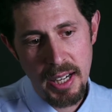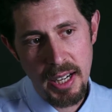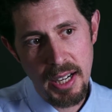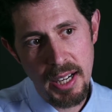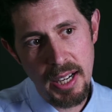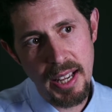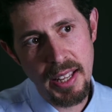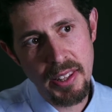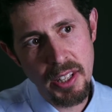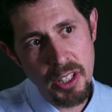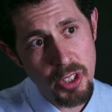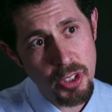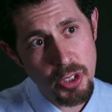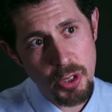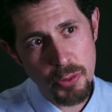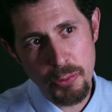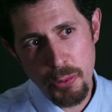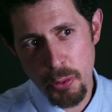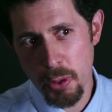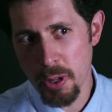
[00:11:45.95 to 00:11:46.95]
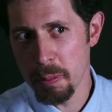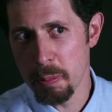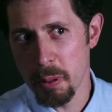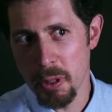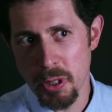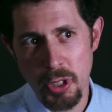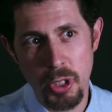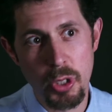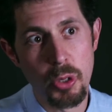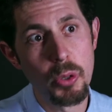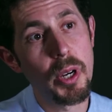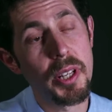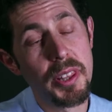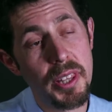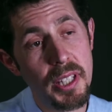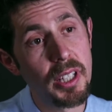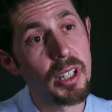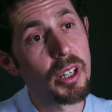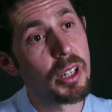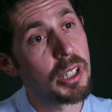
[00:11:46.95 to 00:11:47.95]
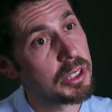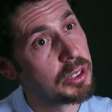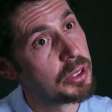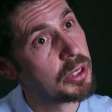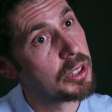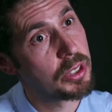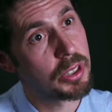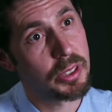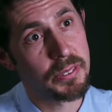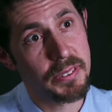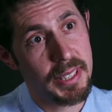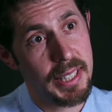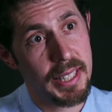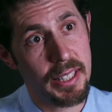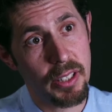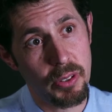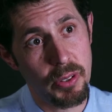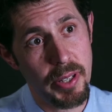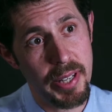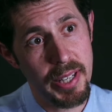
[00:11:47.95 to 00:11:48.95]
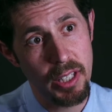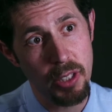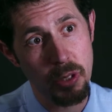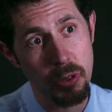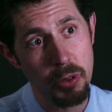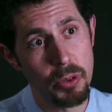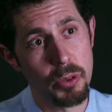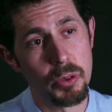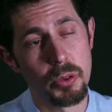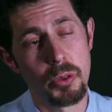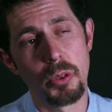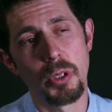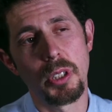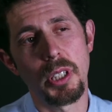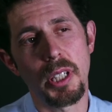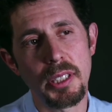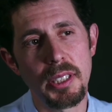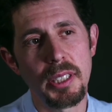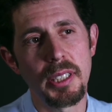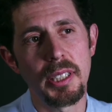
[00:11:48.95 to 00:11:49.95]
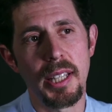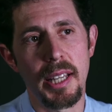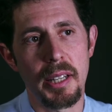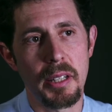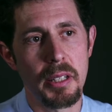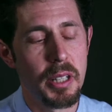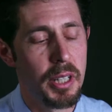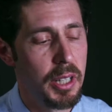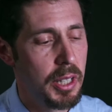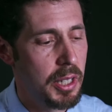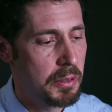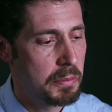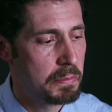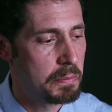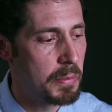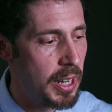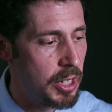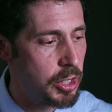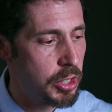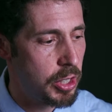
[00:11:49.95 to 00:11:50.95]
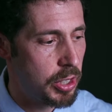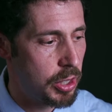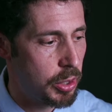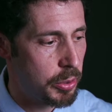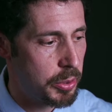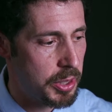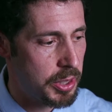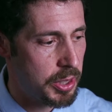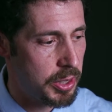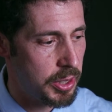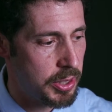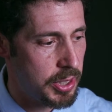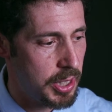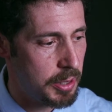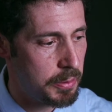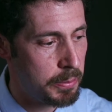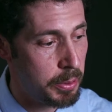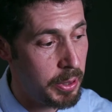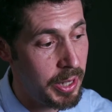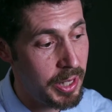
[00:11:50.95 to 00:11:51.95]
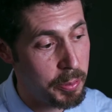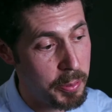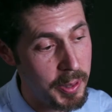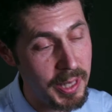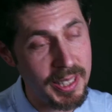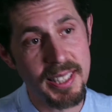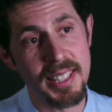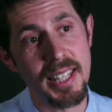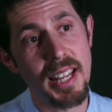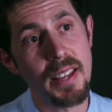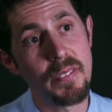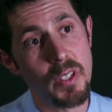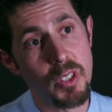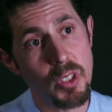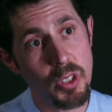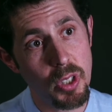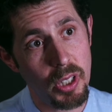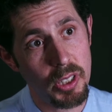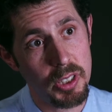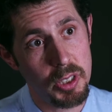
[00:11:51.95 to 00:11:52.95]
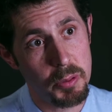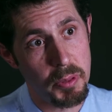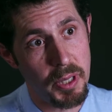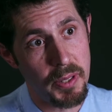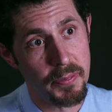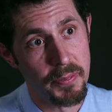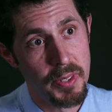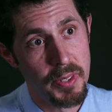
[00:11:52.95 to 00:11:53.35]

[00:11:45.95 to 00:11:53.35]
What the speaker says: And then there's a fourth person who I think also deserves a lot of credit, who doesn't get mentioned always in the same breath, but that's David Saltzman,